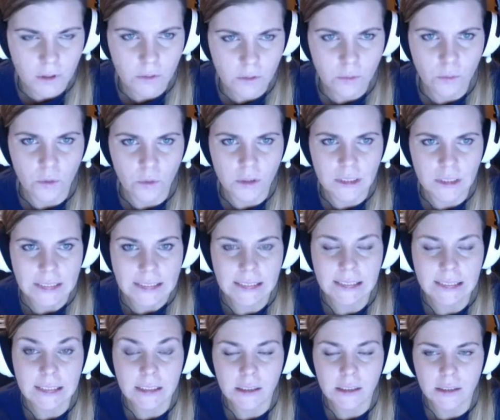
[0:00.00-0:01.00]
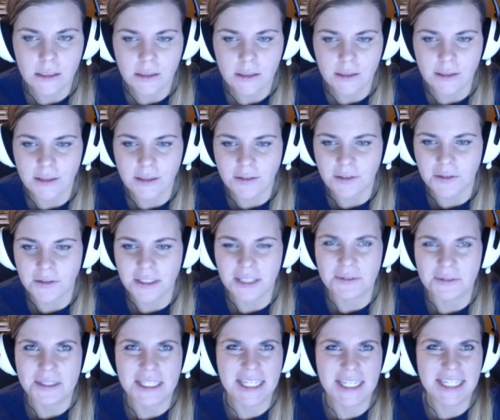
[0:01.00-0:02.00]
Oh, he's going
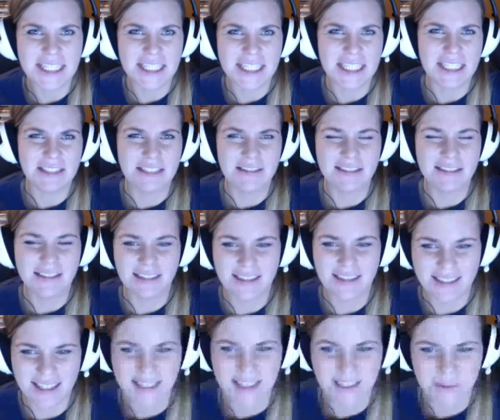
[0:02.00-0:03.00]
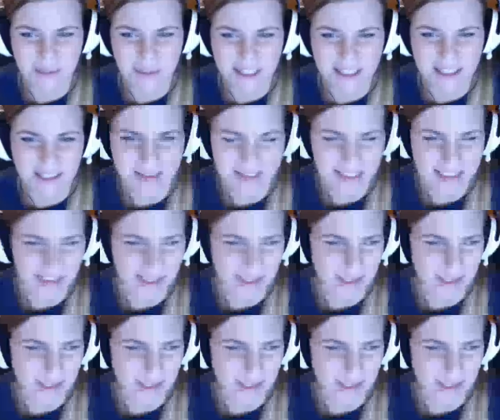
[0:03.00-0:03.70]
back to the kitchen. Luckily we're not there